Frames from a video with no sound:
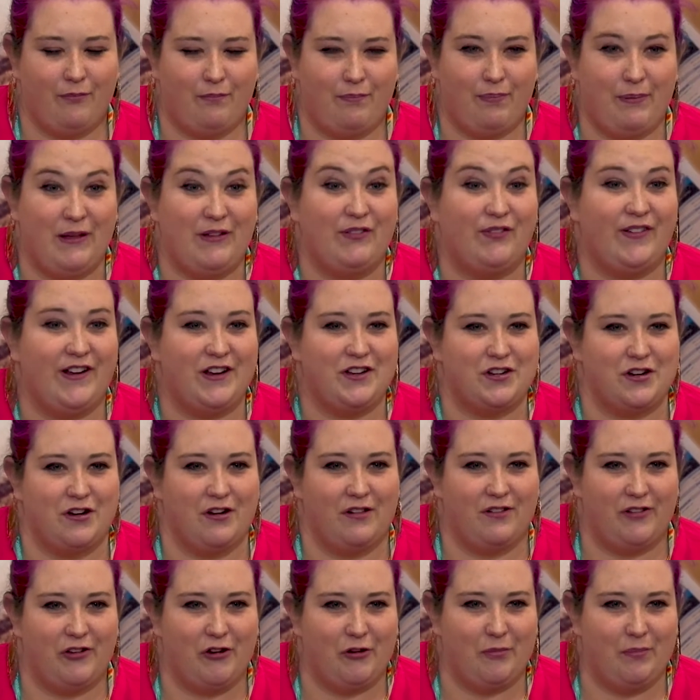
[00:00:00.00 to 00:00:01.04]
be featured a
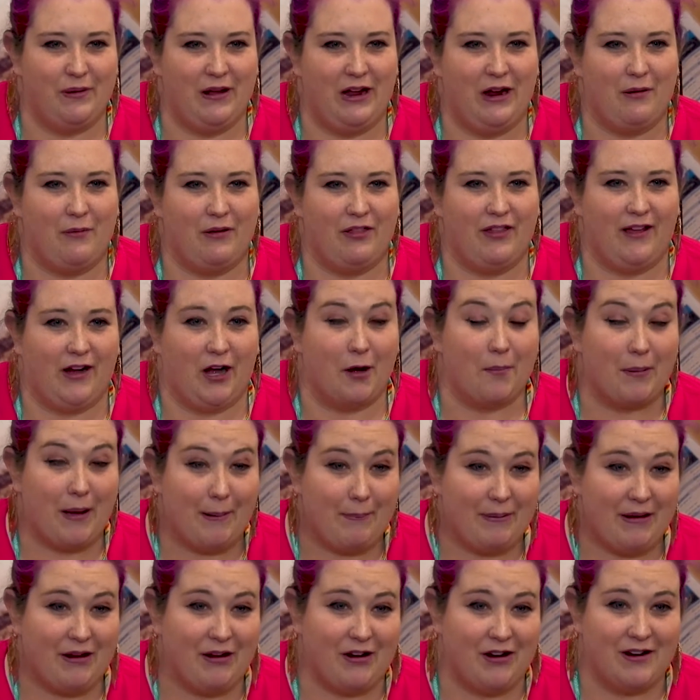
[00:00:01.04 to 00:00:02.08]
little bit with our
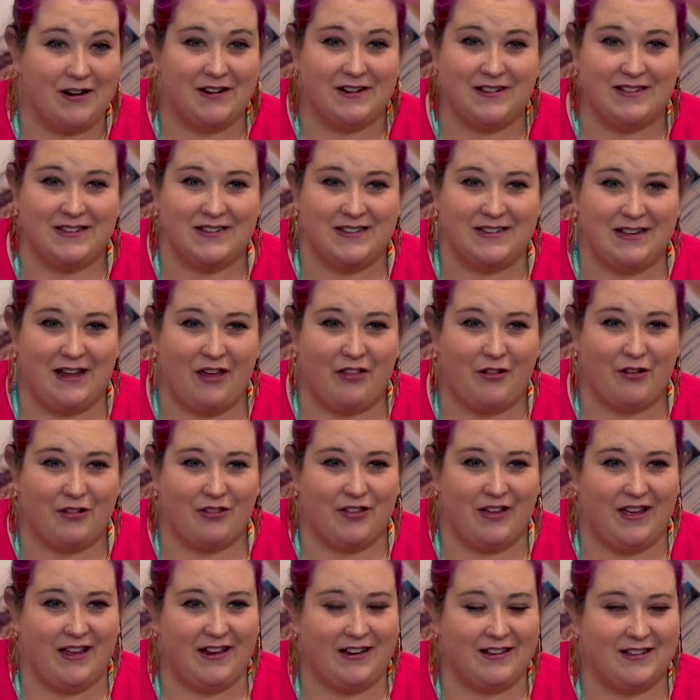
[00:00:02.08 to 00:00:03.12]
puppy cars and other
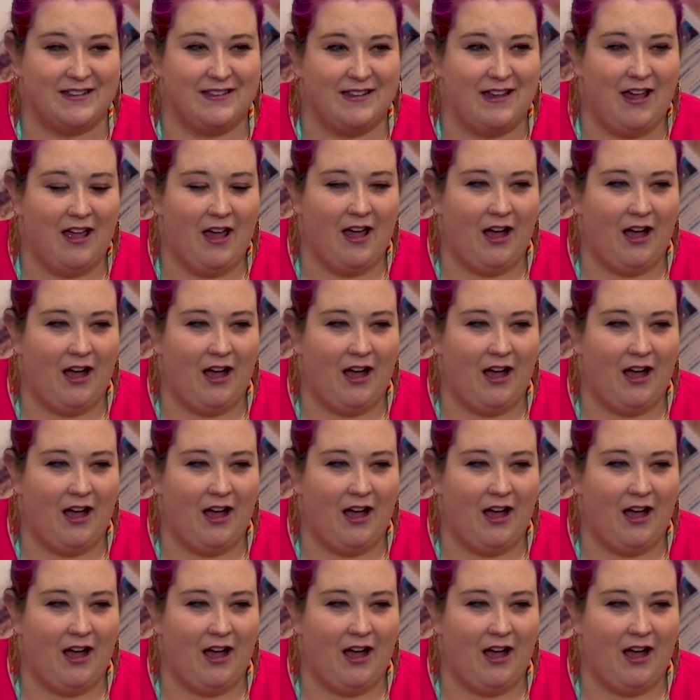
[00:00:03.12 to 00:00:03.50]
things.